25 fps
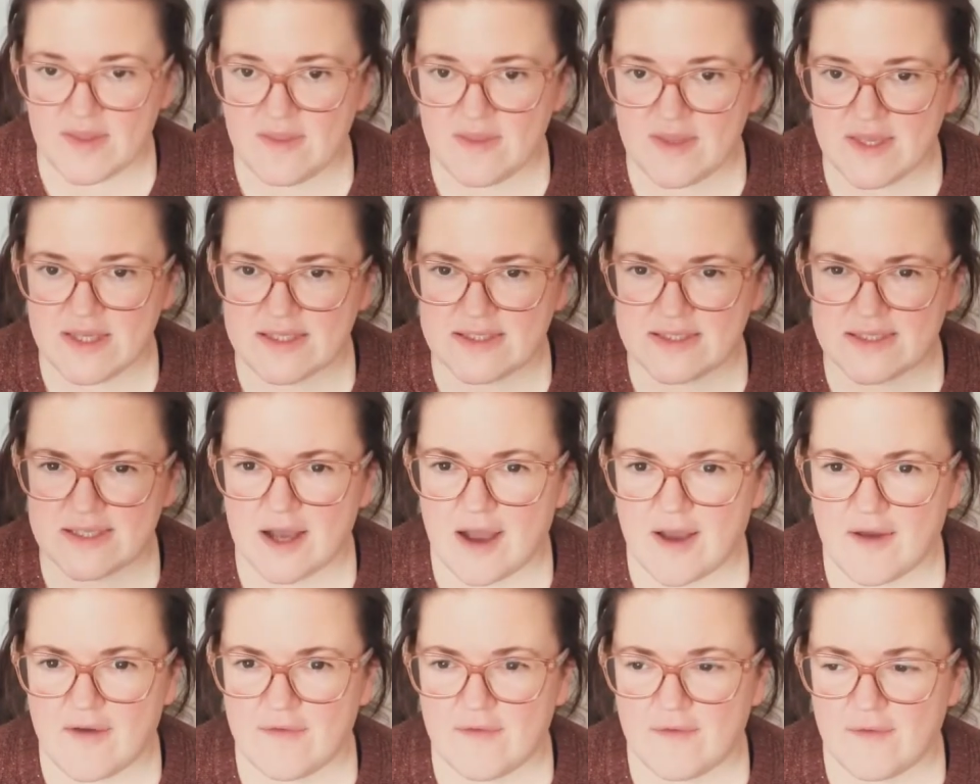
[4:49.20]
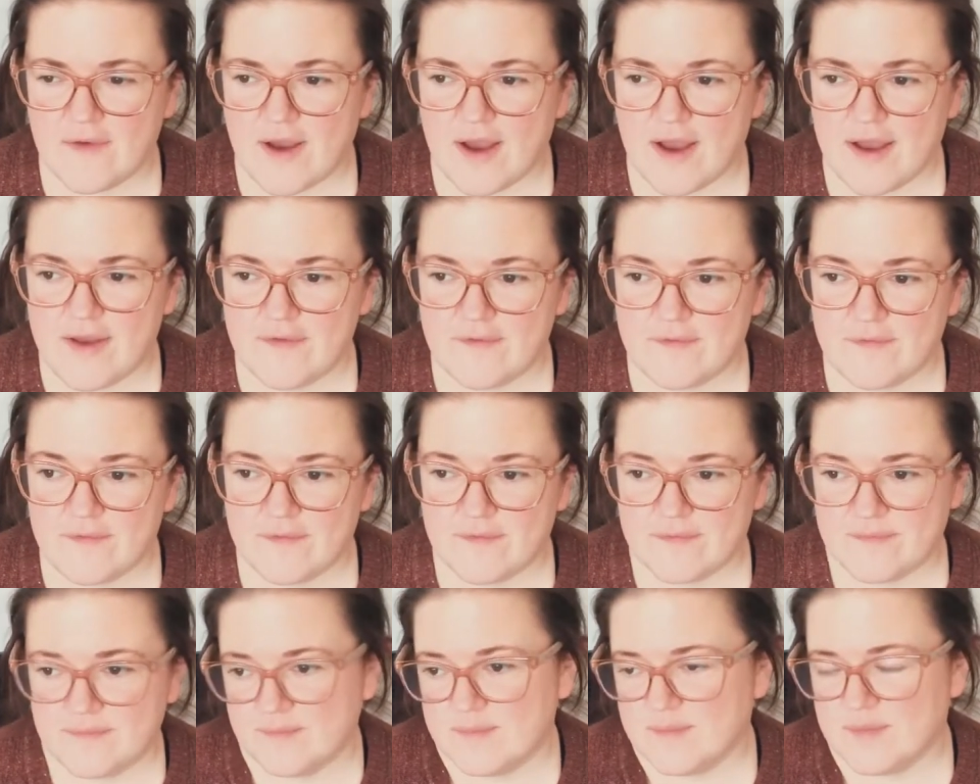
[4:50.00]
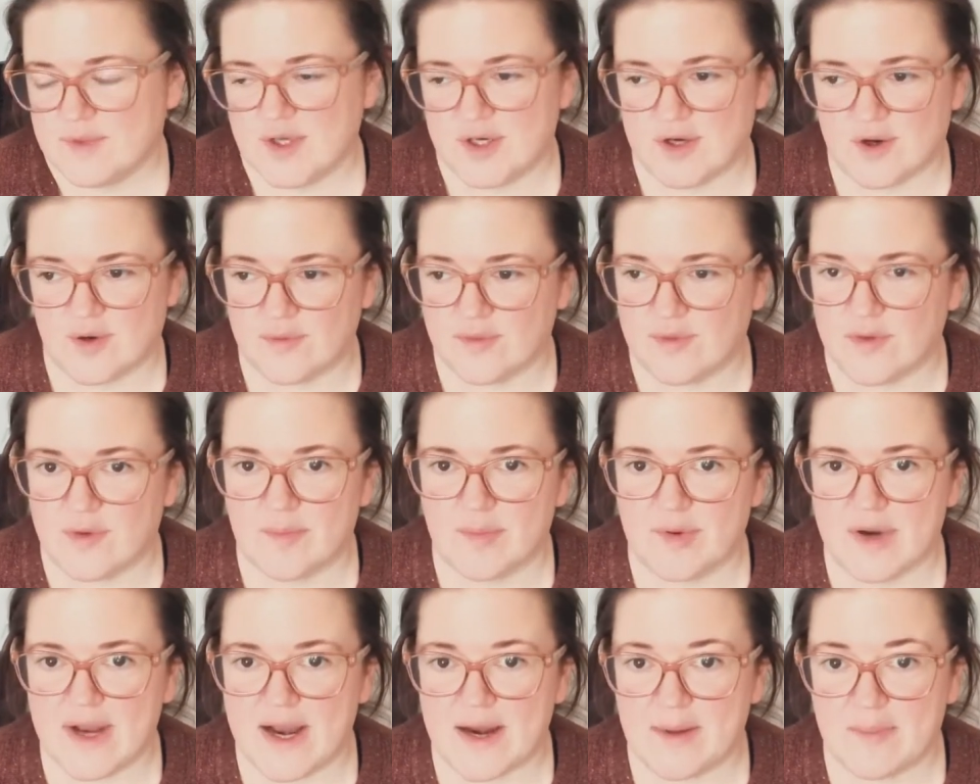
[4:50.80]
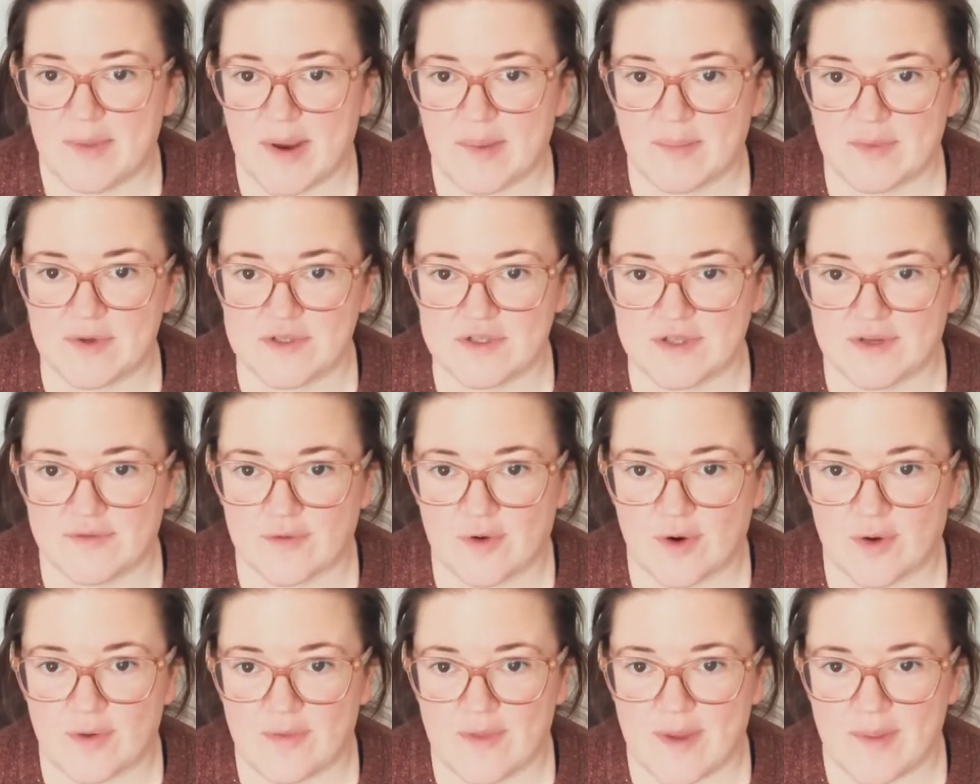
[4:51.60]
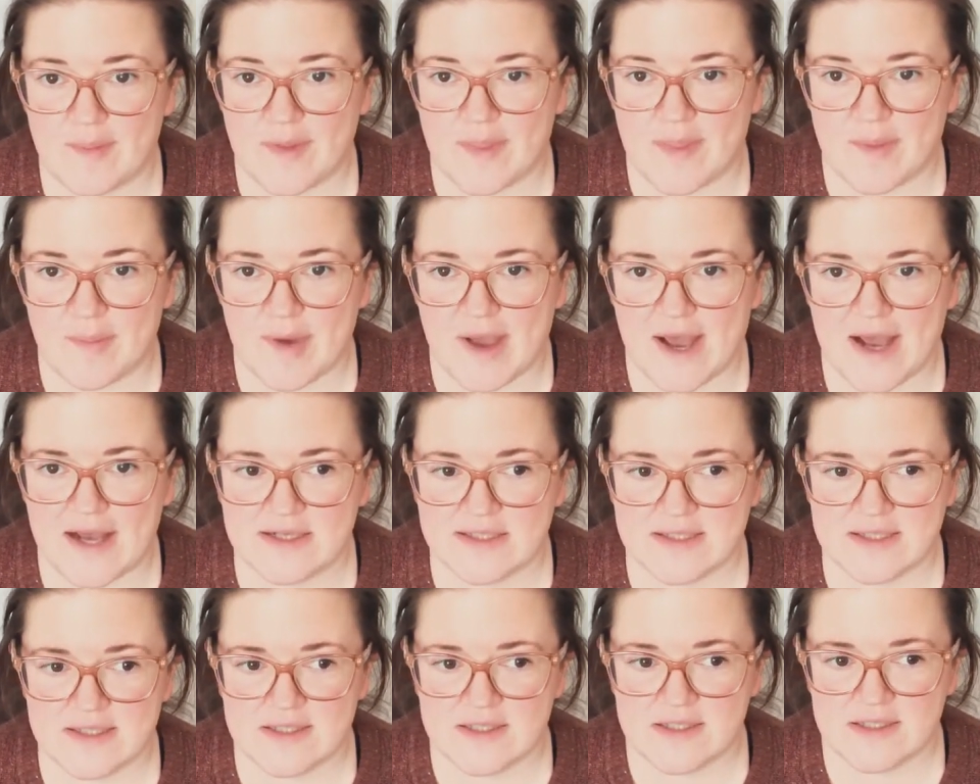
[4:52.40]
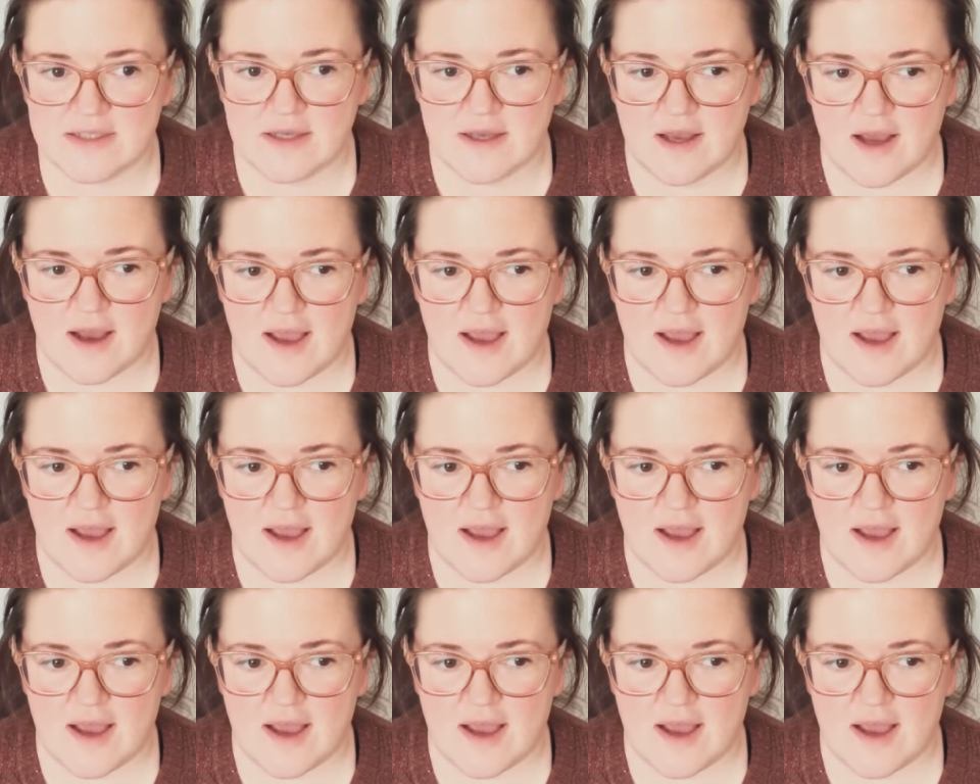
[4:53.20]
these, you know, they're banana peppers. I've grown them in the past.